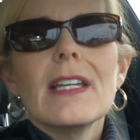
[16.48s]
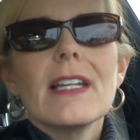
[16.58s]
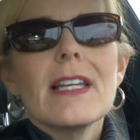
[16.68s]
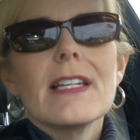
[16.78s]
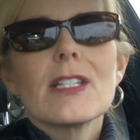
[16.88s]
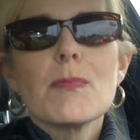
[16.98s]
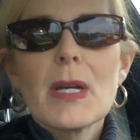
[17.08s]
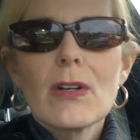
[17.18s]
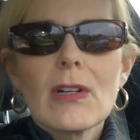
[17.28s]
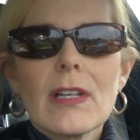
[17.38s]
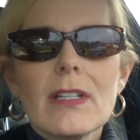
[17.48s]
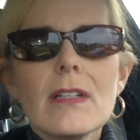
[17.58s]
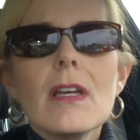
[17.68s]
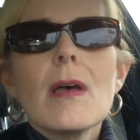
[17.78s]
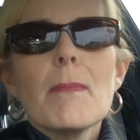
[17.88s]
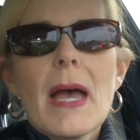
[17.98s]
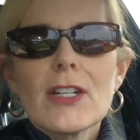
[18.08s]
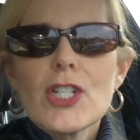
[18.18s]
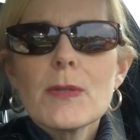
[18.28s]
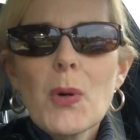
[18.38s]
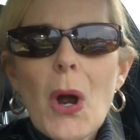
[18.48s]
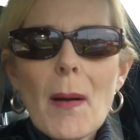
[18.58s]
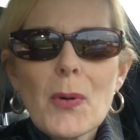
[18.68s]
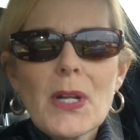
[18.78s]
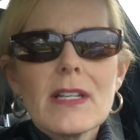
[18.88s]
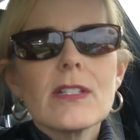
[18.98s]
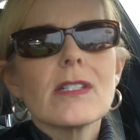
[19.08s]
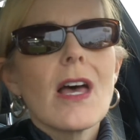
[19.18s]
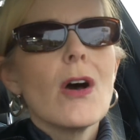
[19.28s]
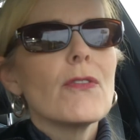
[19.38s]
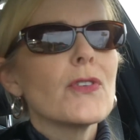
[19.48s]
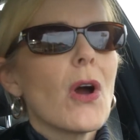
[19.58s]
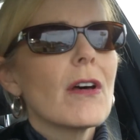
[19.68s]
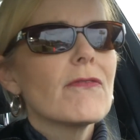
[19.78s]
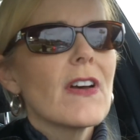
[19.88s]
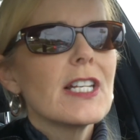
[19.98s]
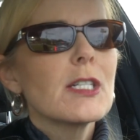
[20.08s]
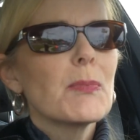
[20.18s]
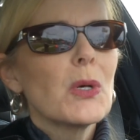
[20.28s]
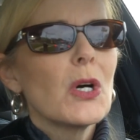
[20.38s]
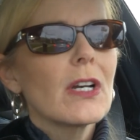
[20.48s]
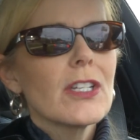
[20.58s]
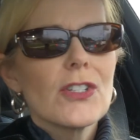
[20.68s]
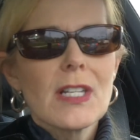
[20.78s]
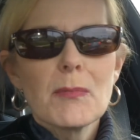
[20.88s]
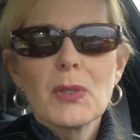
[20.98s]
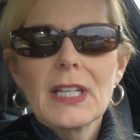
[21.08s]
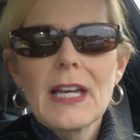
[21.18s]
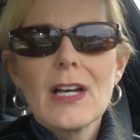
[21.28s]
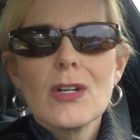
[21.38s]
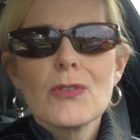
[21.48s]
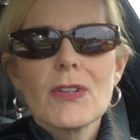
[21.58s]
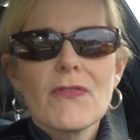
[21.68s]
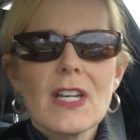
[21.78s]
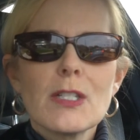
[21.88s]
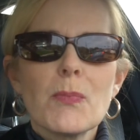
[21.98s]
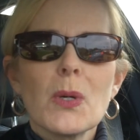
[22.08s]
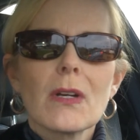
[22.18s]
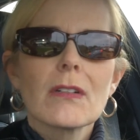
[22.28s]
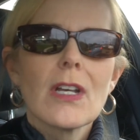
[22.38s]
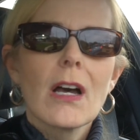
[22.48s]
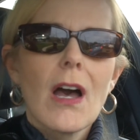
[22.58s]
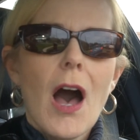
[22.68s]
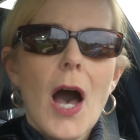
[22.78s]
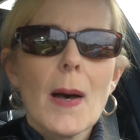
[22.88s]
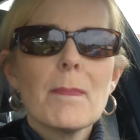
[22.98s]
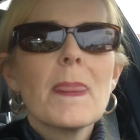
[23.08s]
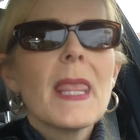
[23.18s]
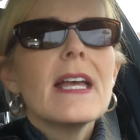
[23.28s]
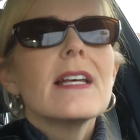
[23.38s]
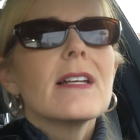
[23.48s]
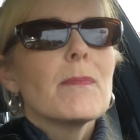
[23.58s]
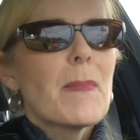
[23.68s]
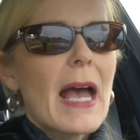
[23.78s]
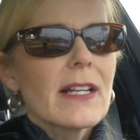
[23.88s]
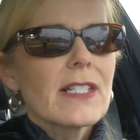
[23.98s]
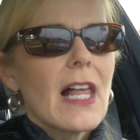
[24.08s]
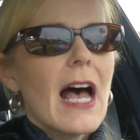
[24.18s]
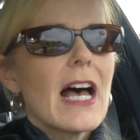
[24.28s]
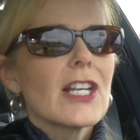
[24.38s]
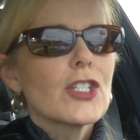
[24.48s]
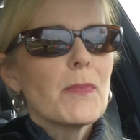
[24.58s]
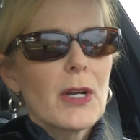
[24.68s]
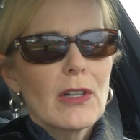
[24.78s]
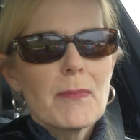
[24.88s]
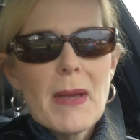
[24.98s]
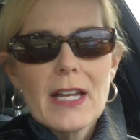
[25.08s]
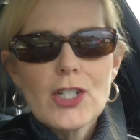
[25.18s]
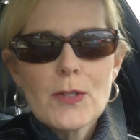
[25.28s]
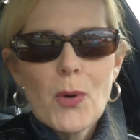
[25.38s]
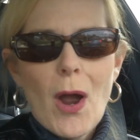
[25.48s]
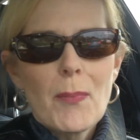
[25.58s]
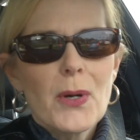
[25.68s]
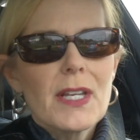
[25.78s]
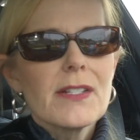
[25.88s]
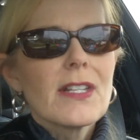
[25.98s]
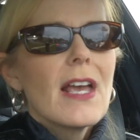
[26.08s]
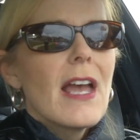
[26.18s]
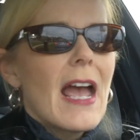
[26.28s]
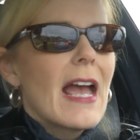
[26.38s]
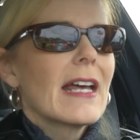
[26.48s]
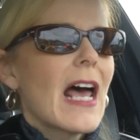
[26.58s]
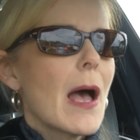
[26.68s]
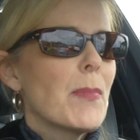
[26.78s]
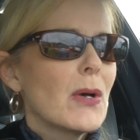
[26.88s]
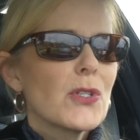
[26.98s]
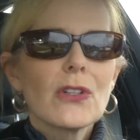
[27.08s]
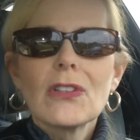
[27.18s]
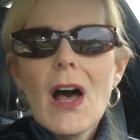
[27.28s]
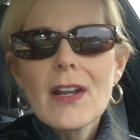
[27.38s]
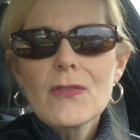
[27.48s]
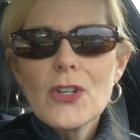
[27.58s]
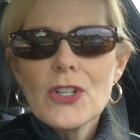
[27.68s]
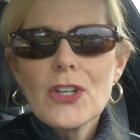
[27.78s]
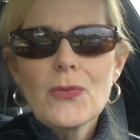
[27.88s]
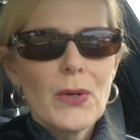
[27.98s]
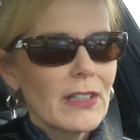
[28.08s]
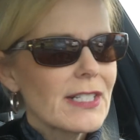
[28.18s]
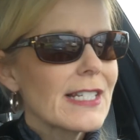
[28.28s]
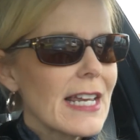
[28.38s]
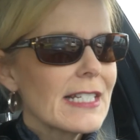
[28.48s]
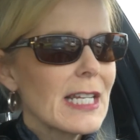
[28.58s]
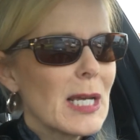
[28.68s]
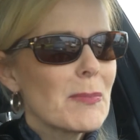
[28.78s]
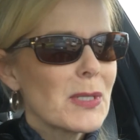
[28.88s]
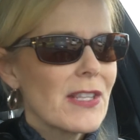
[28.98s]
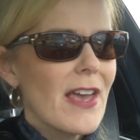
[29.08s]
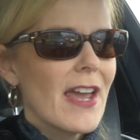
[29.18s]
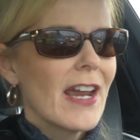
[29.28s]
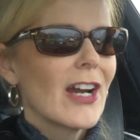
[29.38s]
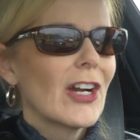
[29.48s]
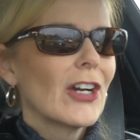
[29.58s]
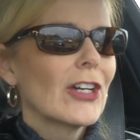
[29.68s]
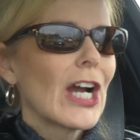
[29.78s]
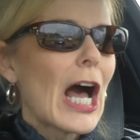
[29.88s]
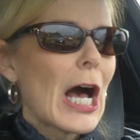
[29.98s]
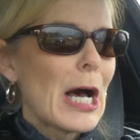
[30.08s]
It is Marilyn Matches Properties. So if you're on Facebook, you simply go to facebook.com/ Marilyn Matches Properties, and I post a lot of good real estate tips there,